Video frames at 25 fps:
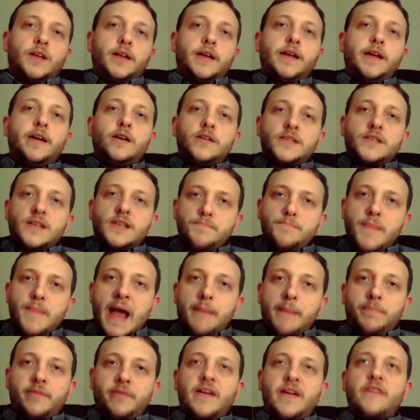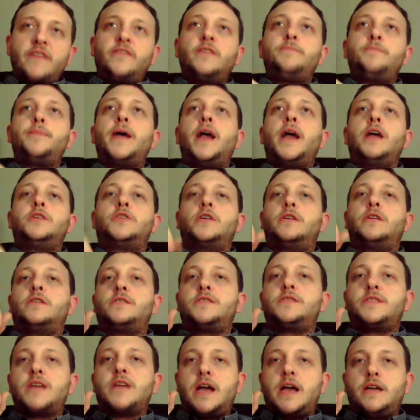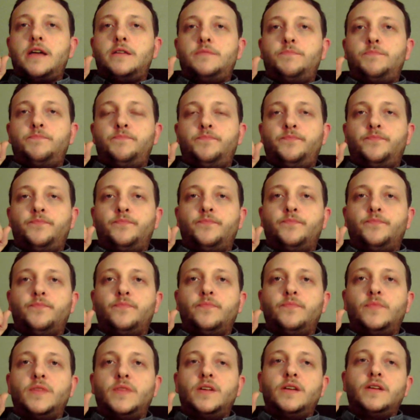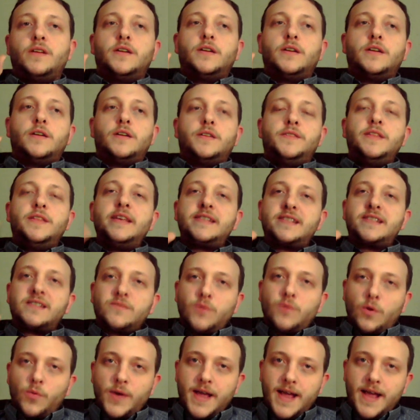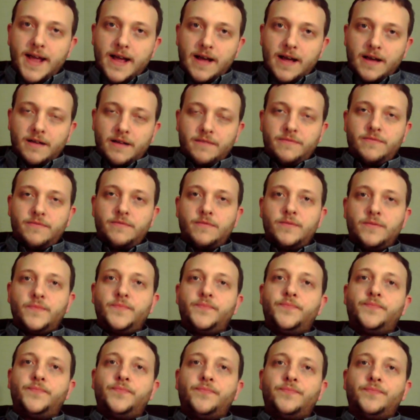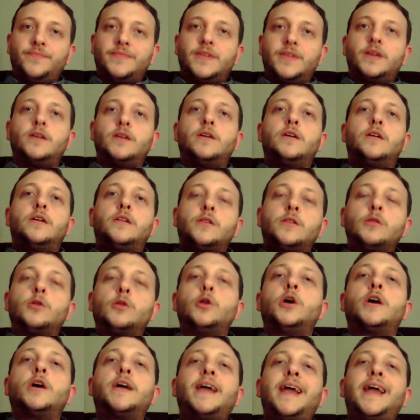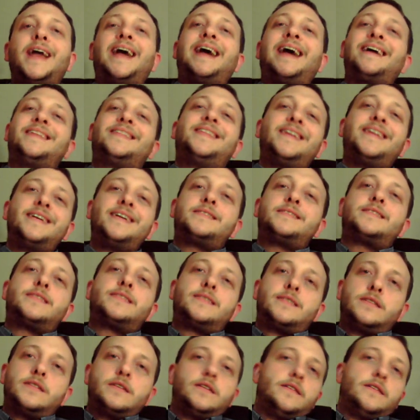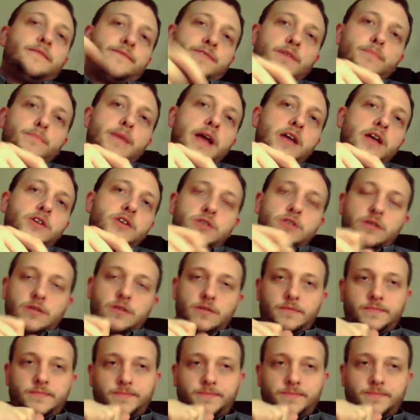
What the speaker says: here's a map of every page on our site. This is what we have. Look at this information.